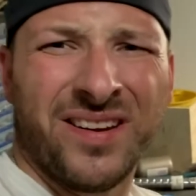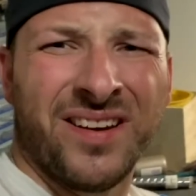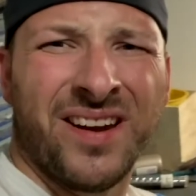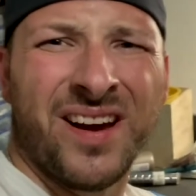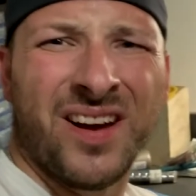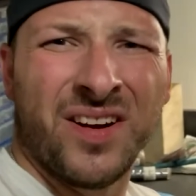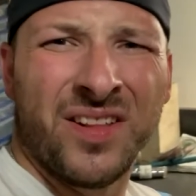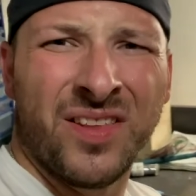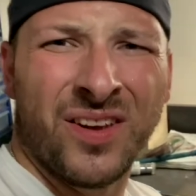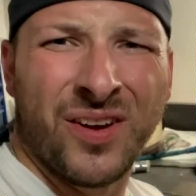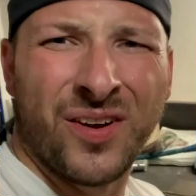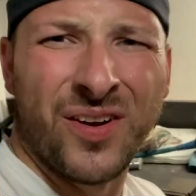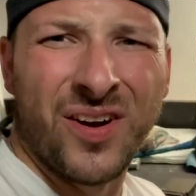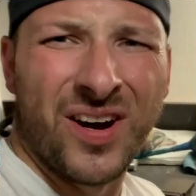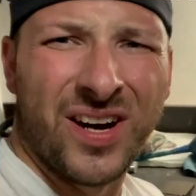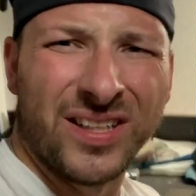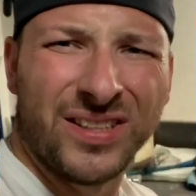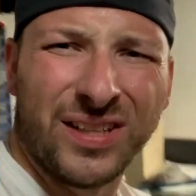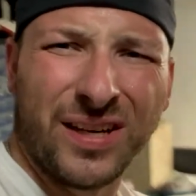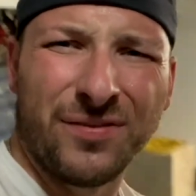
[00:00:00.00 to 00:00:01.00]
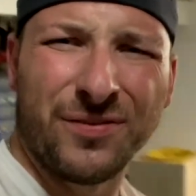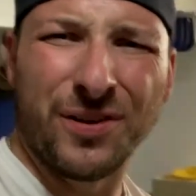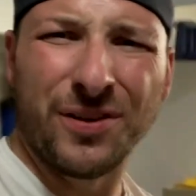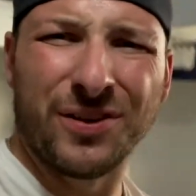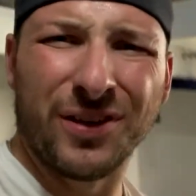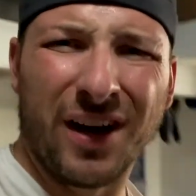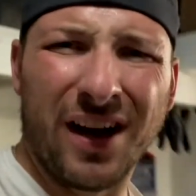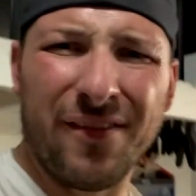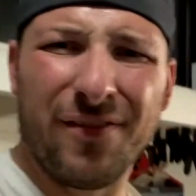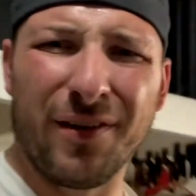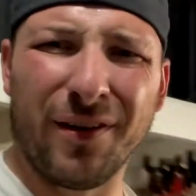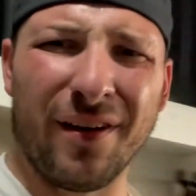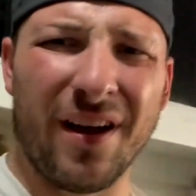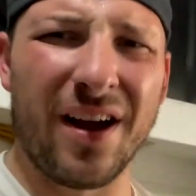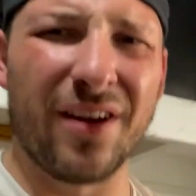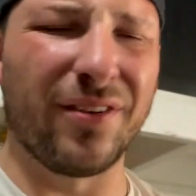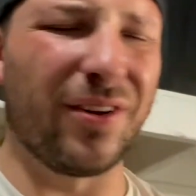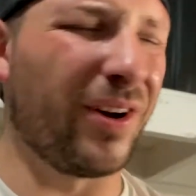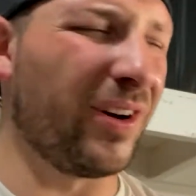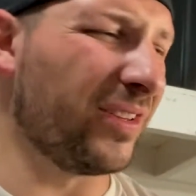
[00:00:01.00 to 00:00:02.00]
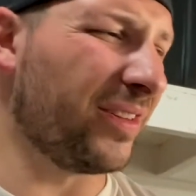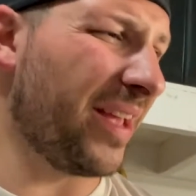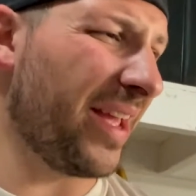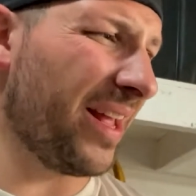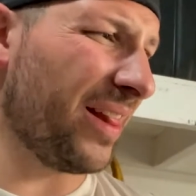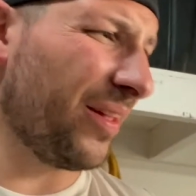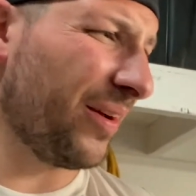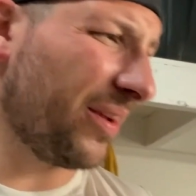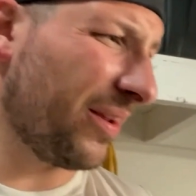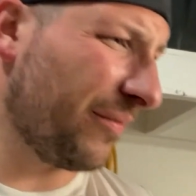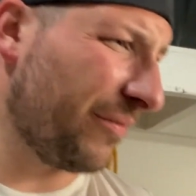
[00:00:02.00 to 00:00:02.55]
down in the garage after driving around all day looking